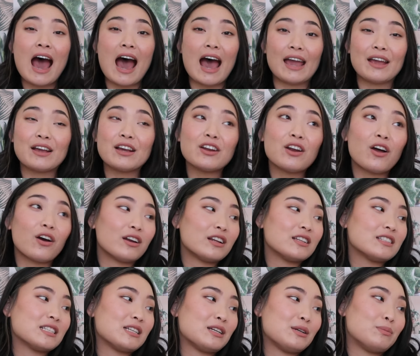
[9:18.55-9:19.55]
I could
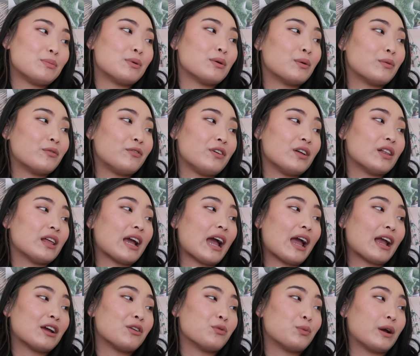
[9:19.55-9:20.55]
honestly feel like
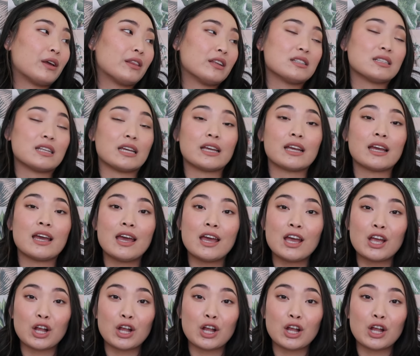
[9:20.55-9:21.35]
I could wear this like